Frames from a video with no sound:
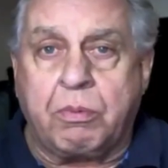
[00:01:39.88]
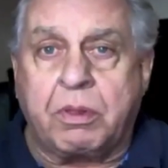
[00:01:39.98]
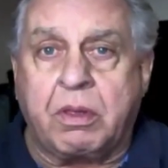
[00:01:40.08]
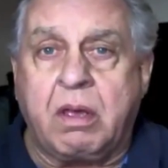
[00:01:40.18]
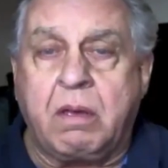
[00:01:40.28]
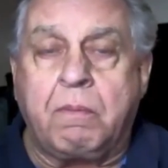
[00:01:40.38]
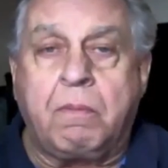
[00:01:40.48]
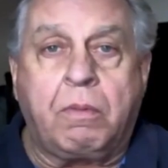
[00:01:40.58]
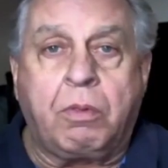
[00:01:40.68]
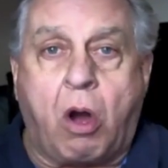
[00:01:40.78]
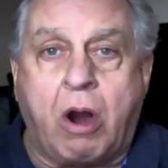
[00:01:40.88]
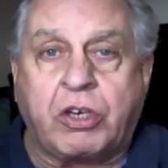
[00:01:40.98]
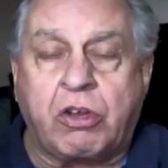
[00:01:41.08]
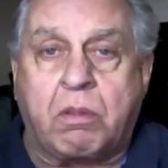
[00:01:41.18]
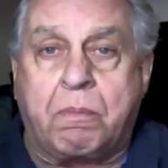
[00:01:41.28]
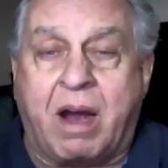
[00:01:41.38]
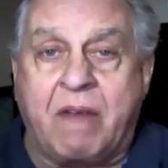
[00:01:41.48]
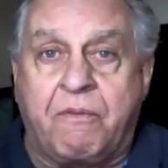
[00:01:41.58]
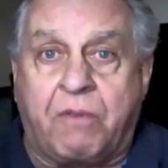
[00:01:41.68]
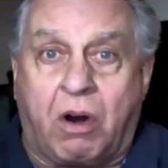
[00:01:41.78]
with the largest by
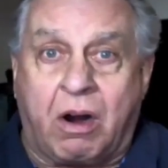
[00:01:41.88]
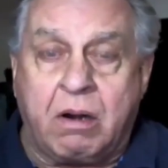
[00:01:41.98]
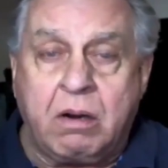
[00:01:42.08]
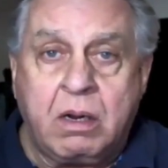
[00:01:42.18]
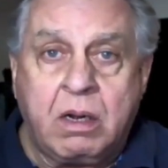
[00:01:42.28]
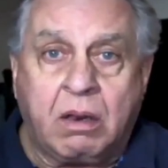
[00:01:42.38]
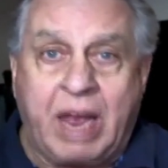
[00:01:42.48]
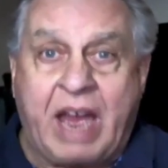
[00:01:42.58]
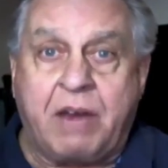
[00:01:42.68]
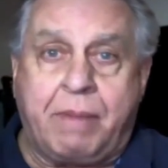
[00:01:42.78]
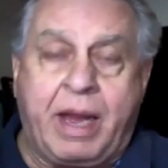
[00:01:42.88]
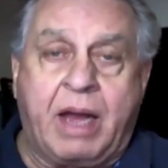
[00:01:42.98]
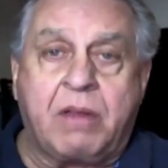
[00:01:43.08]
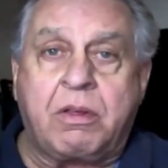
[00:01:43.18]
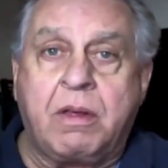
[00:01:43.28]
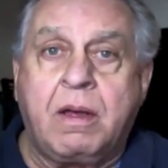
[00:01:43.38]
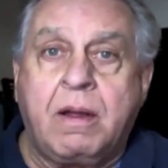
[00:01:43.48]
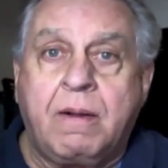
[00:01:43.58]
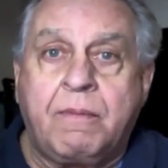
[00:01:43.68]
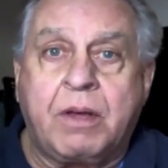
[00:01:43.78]
far landmass,
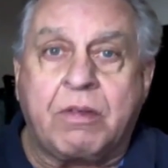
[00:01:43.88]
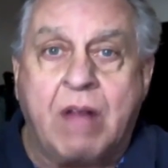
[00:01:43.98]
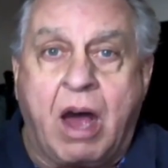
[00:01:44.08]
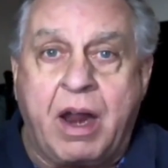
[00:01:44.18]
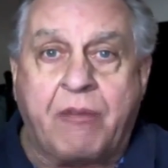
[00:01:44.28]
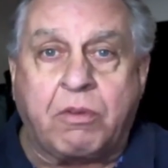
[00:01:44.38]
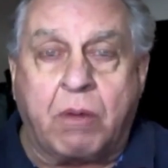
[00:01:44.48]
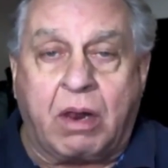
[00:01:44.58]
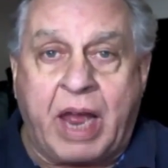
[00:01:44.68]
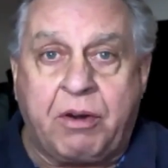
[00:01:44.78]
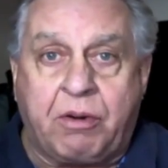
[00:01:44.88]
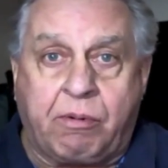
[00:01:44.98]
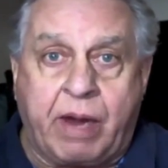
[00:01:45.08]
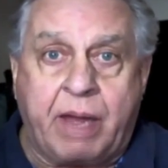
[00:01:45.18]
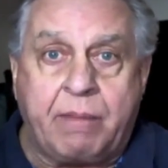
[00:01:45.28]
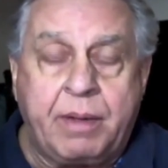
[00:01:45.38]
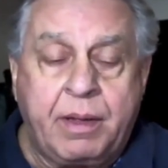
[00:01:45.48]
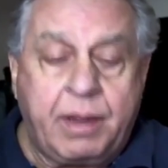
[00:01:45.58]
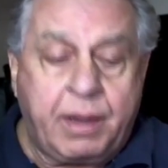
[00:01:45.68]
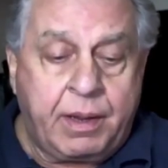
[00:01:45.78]
is not after a land grab.
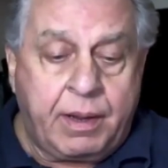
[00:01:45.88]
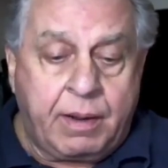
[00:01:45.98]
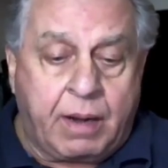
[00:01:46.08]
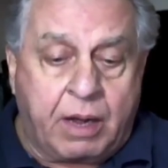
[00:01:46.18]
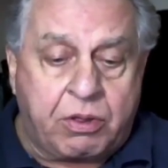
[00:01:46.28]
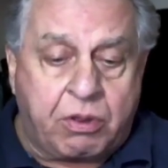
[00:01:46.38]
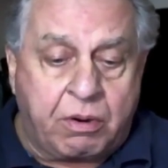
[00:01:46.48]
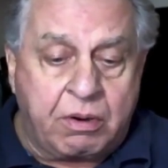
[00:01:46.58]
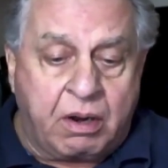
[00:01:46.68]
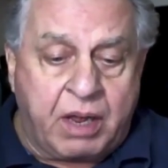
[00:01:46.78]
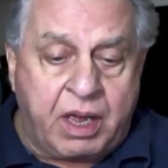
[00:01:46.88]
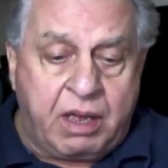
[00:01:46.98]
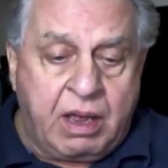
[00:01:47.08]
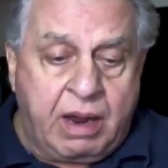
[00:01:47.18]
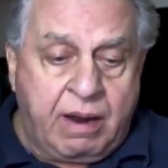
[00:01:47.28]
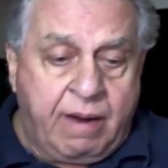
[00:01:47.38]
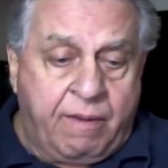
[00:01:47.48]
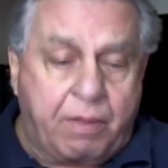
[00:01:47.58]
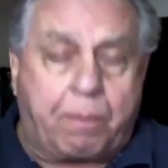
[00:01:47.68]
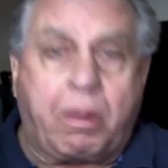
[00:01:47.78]
Certainly,
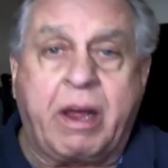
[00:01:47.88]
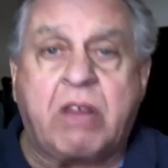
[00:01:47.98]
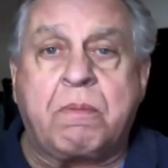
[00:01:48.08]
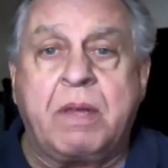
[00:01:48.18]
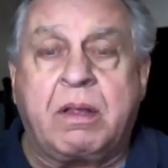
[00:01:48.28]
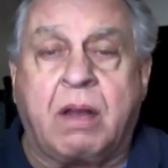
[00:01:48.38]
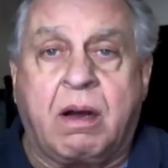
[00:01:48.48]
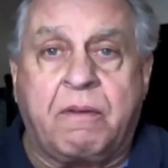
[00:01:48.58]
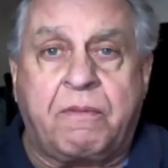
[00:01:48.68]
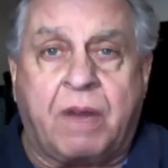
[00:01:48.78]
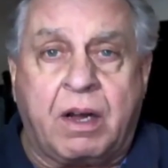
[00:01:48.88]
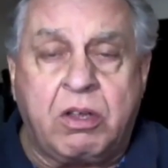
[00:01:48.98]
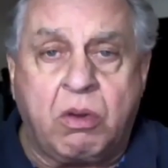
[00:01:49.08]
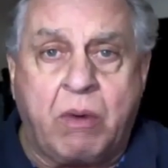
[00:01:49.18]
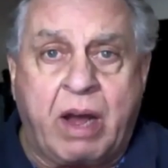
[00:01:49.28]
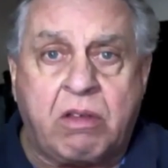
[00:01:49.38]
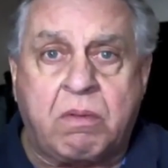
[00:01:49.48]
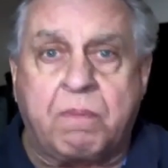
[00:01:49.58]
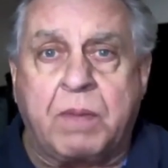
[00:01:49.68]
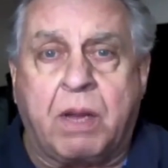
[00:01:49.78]
the placement of U.S.
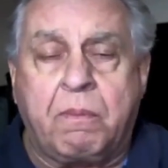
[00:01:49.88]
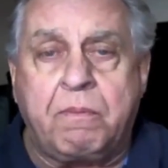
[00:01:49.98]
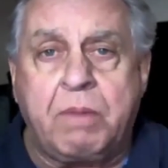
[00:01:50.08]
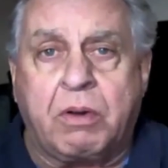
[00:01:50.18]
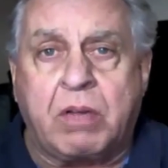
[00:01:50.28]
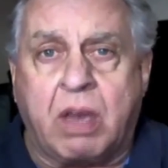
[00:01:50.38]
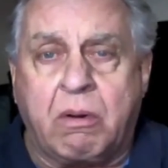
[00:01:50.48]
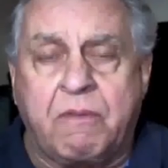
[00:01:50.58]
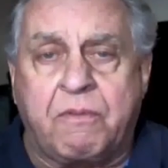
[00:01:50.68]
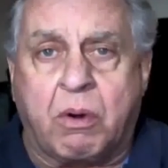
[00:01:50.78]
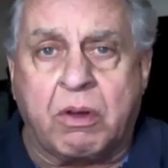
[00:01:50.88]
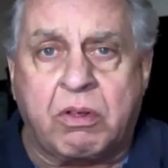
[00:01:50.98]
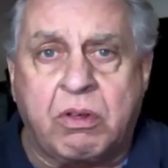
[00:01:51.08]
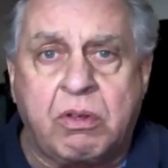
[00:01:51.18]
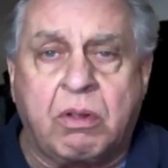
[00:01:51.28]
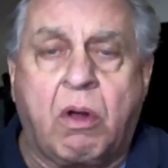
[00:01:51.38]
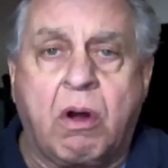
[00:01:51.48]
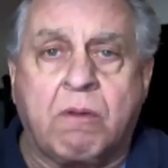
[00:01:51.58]
Military forces along